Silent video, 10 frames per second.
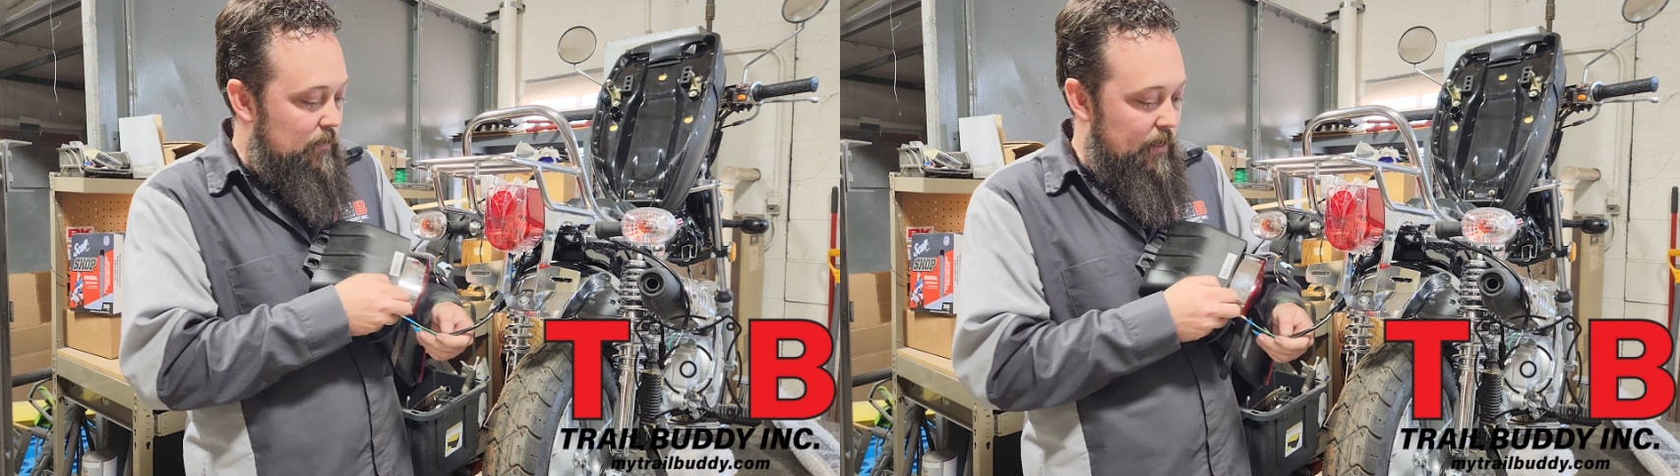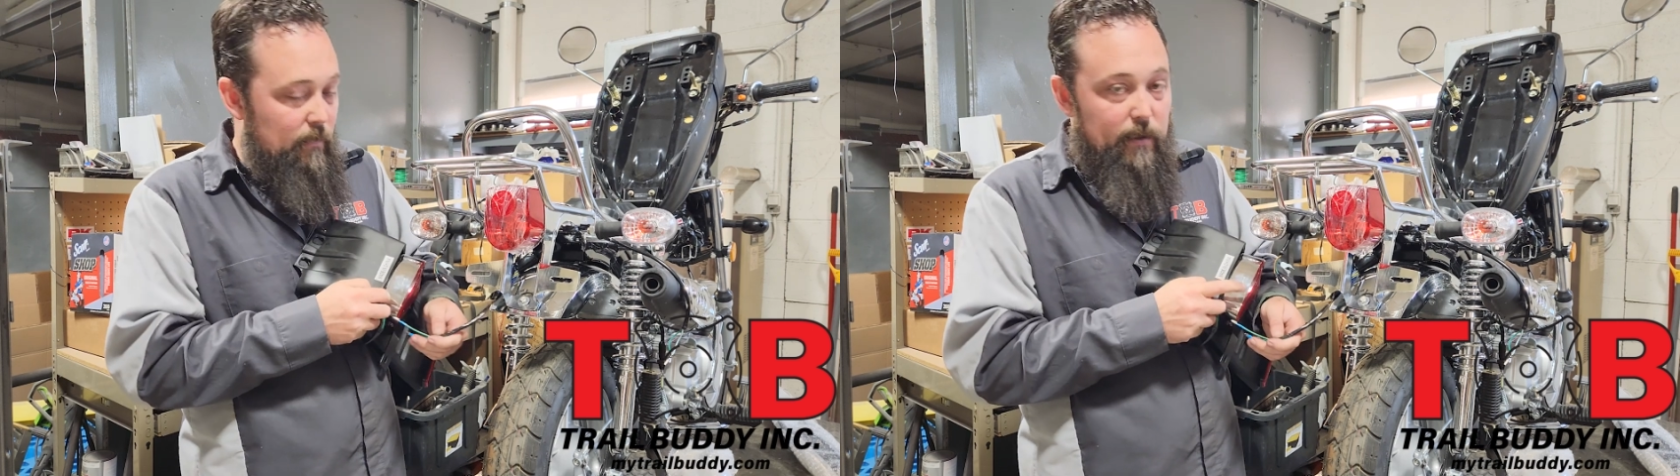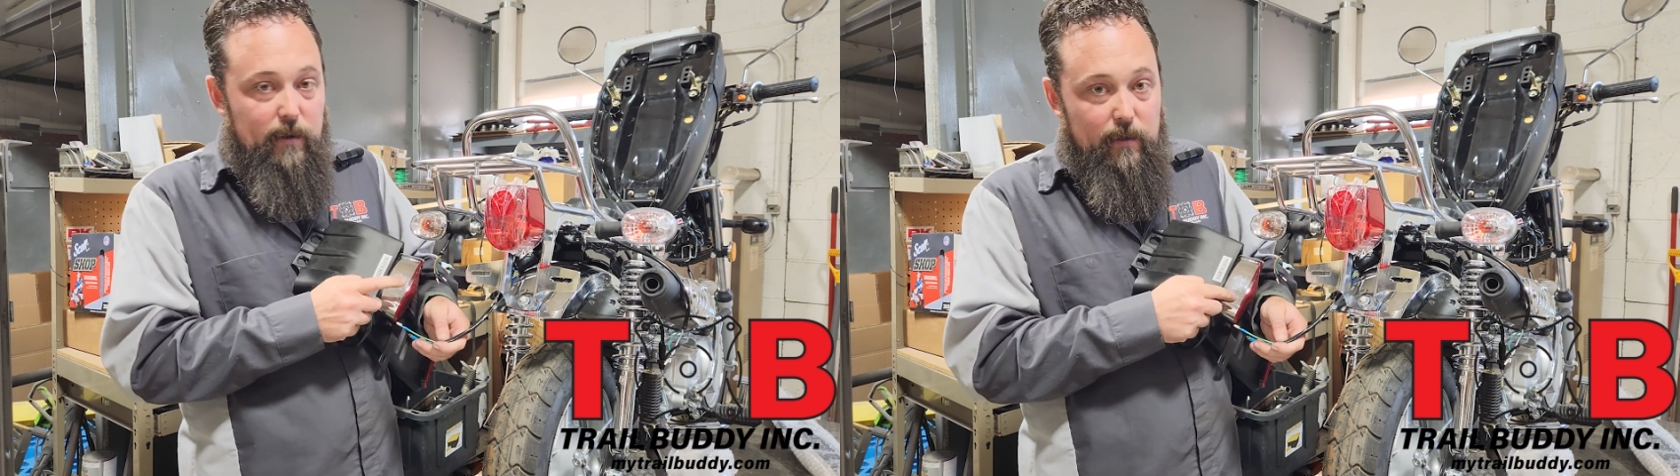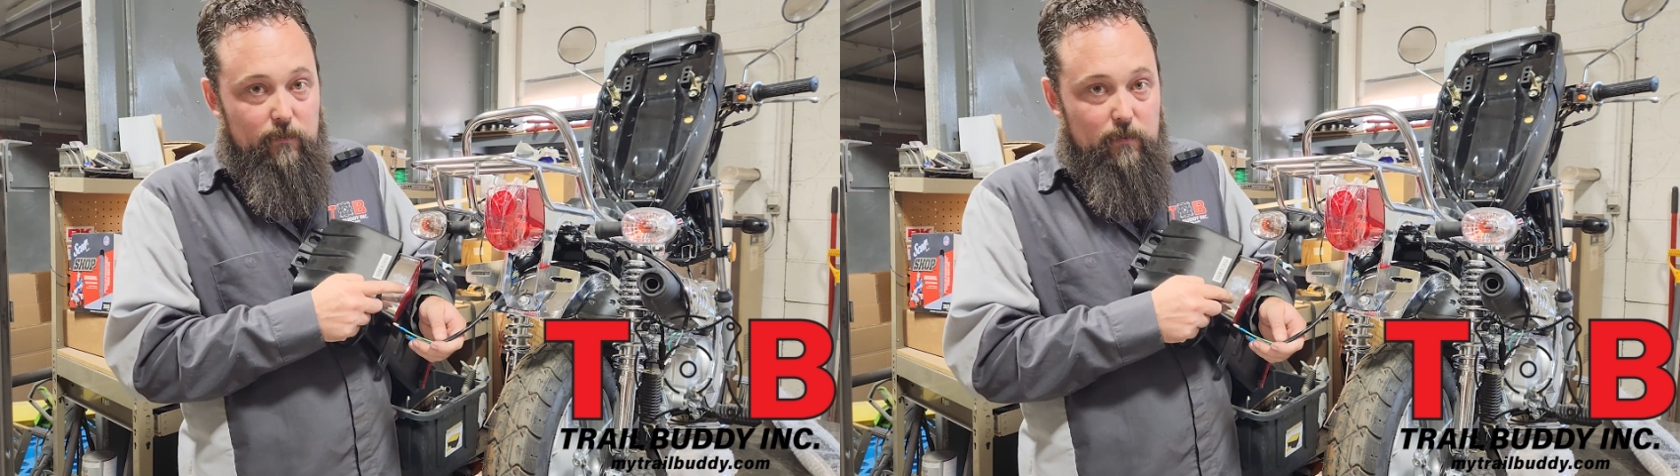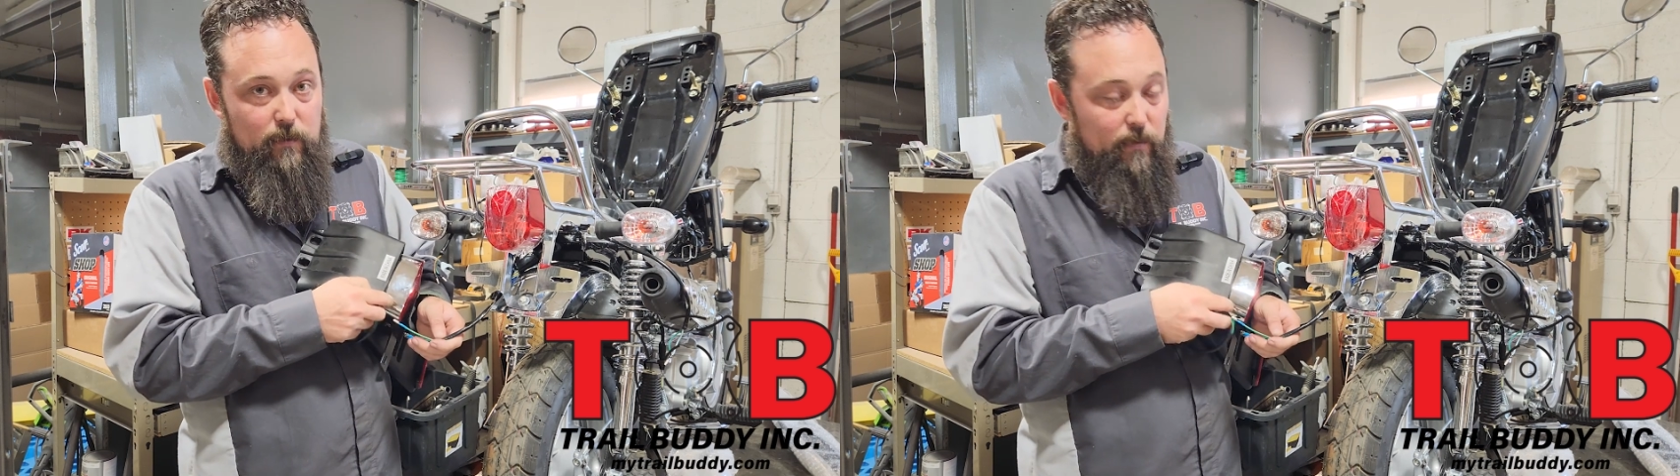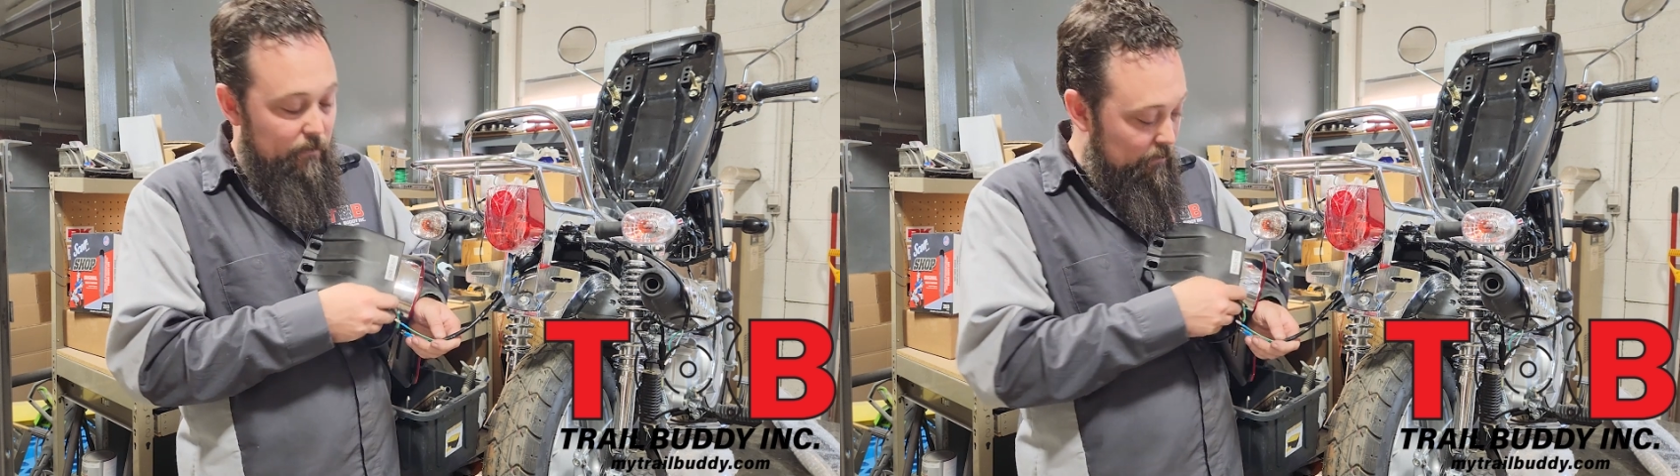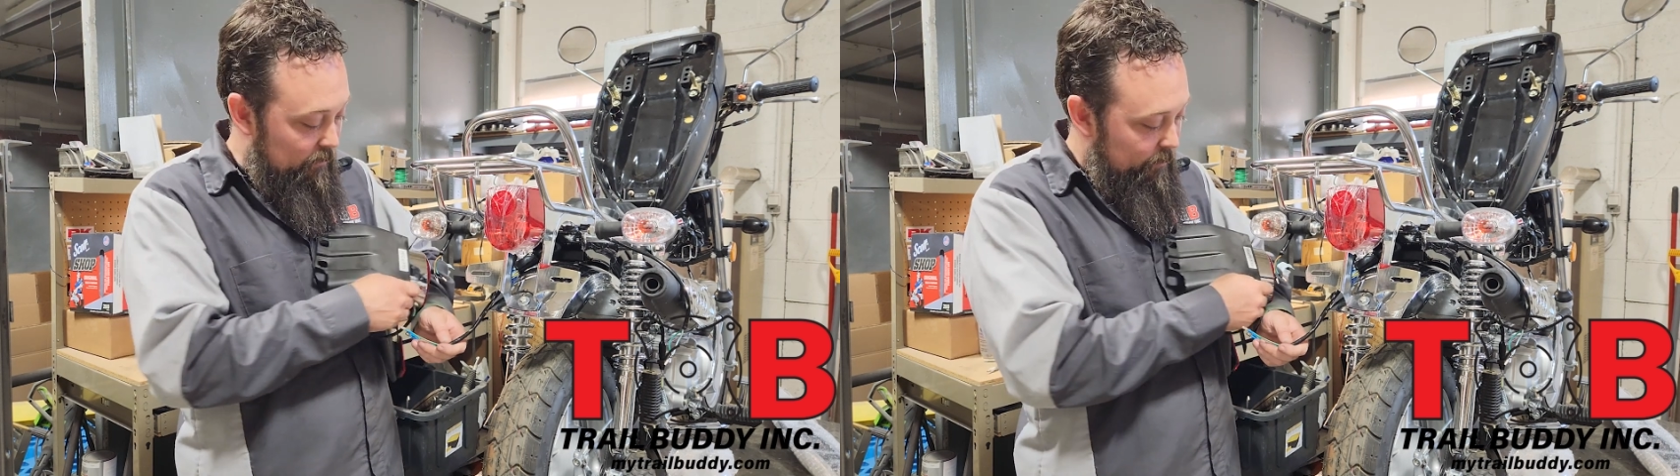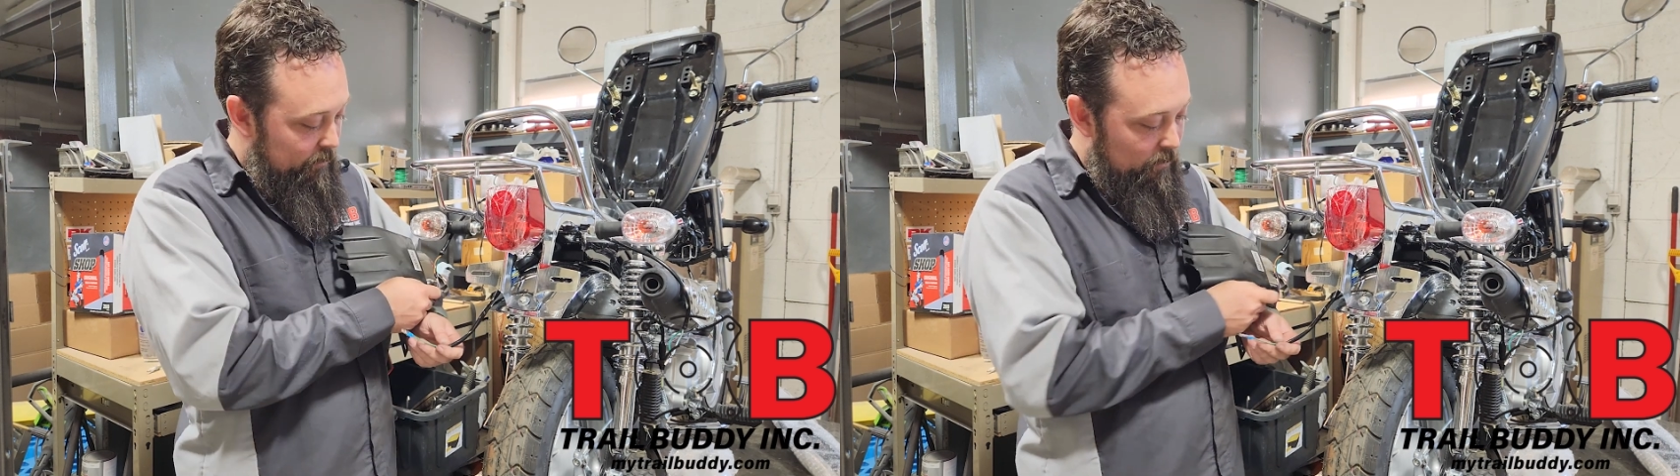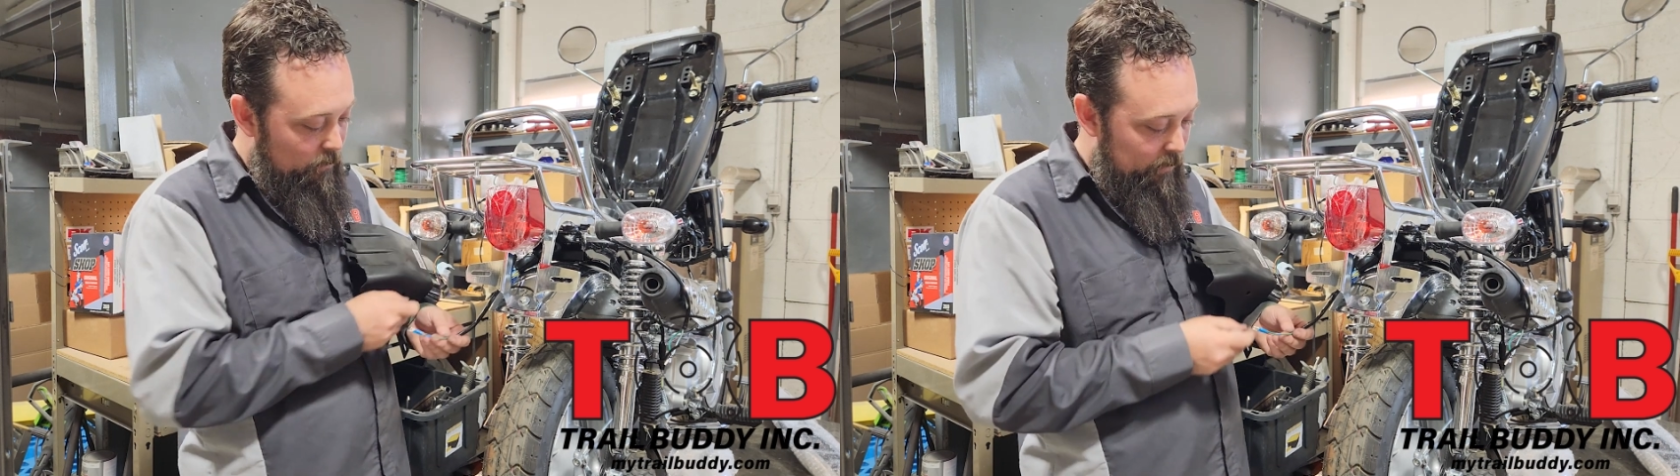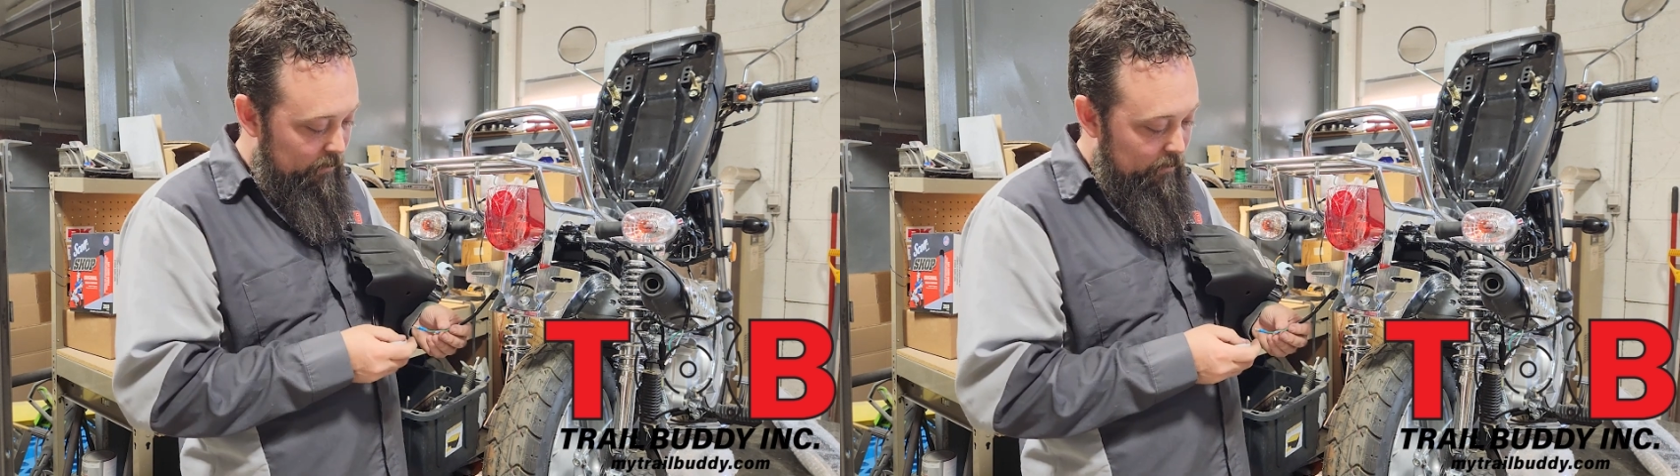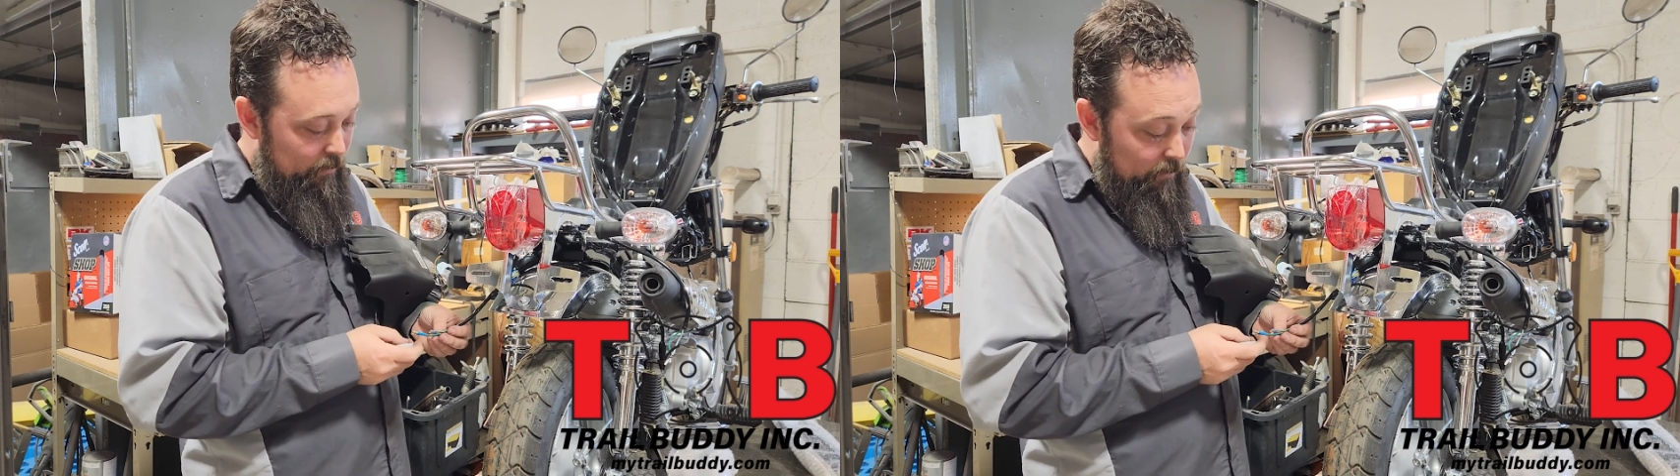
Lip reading: tail light has here on this elliptical one.